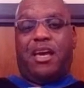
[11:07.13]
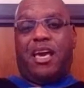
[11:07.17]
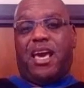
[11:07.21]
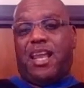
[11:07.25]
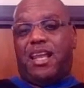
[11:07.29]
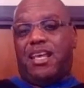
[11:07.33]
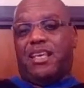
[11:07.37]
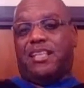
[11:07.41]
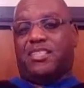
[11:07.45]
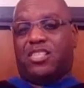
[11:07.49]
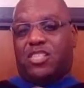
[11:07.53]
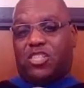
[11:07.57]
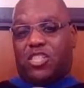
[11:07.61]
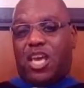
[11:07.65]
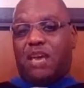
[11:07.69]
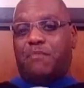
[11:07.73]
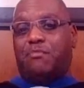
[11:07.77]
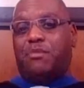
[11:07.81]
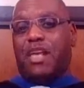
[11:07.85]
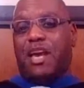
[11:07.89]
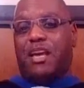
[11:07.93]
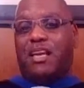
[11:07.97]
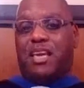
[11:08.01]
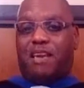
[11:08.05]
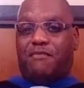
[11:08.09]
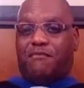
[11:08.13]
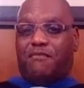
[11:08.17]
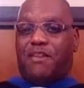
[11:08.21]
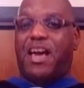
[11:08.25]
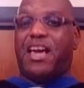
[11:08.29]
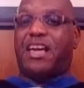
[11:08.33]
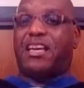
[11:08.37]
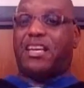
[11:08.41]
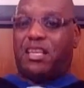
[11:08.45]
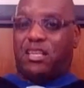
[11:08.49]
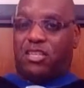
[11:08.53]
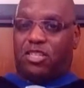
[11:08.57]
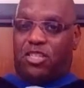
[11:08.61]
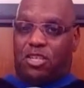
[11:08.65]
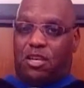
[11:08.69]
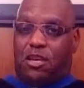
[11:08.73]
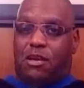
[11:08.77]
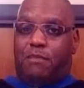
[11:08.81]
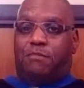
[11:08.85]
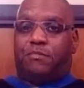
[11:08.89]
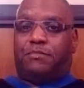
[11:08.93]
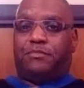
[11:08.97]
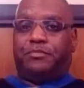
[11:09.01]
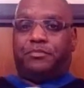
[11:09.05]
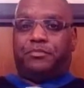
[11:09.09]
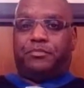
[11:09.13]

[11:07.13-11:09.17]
And it's shaped like a Viking ship.